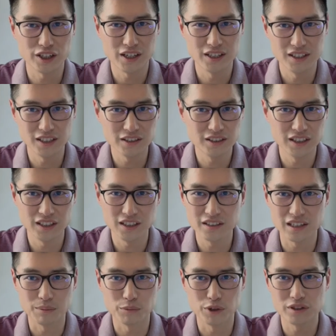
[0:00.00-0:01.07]
contingencies,
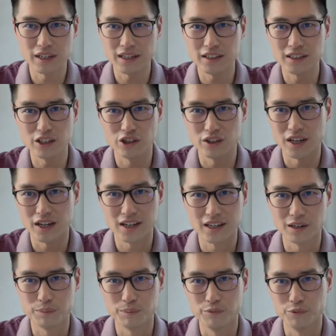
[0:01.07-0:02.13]
then most likely you're not
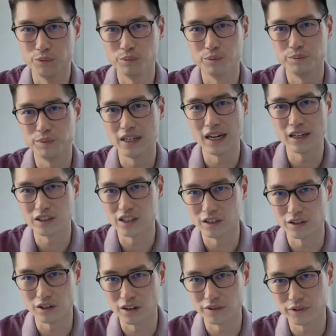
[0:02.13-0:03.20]
gonna beat out the
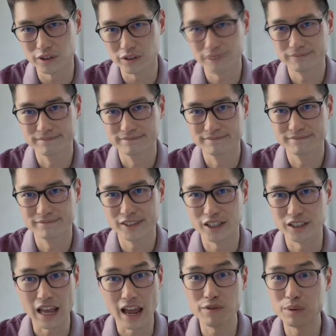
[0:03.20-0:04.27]
other offers,
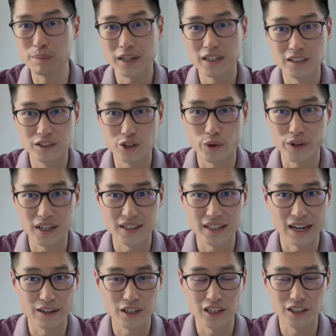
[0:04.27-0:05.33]
because everybody is going in
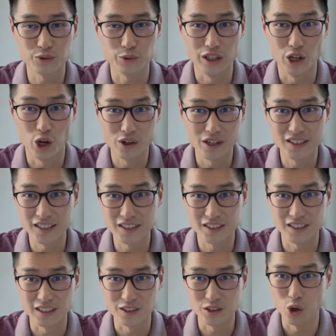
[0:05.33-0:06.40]
nowadays with no
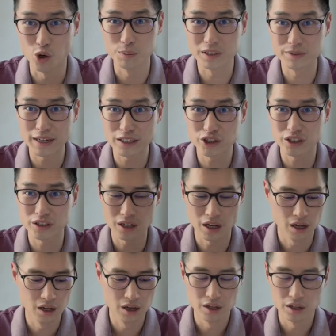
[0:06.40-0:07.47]
contingencies, no home inspection,
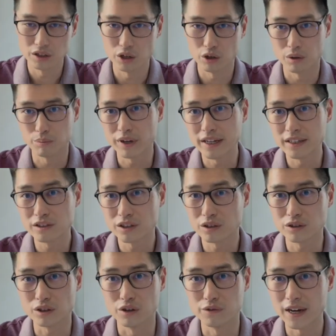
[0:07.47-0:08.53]
no
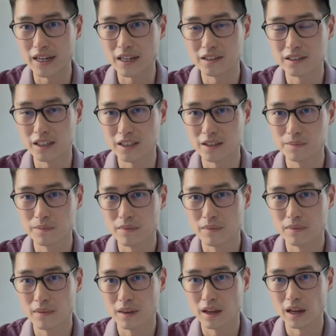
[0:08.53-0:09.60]
appraisal, no financing,
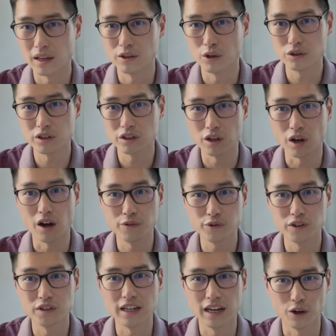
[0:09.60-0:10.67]
and those are the
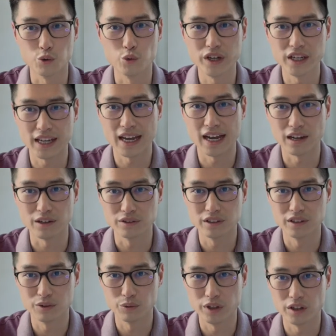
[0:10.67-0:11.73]
offers that are winning out
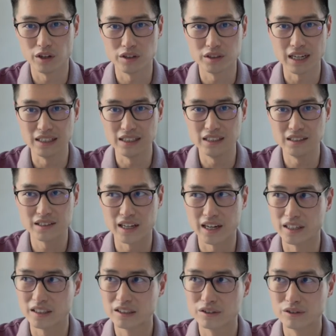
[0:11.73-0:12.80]
when there's at least
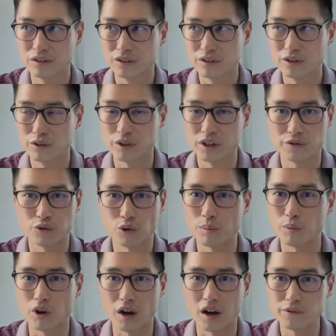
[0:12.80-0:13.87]
like 3 or 4
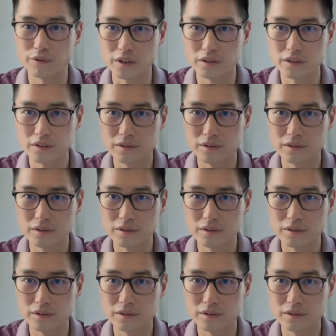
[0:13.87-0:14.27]
more offers.